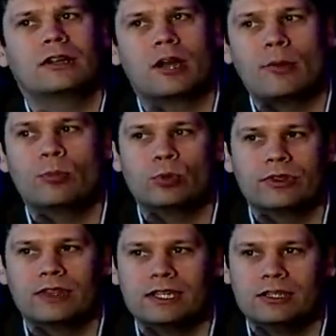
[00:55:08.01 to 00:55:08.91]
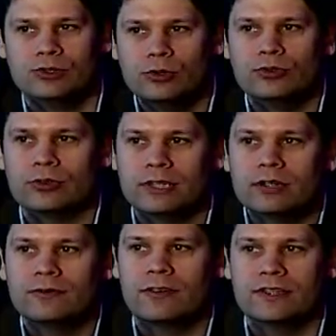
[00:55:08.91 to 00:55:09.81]
come up with the user
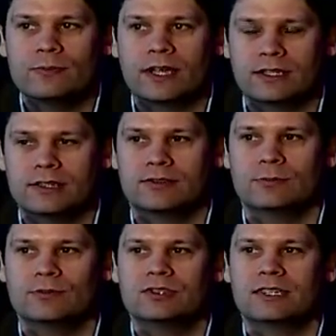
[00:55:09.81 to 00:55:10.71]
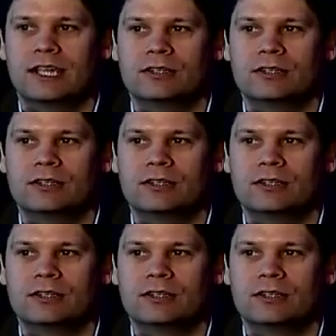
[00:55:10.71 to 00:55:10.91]
interface mechanisms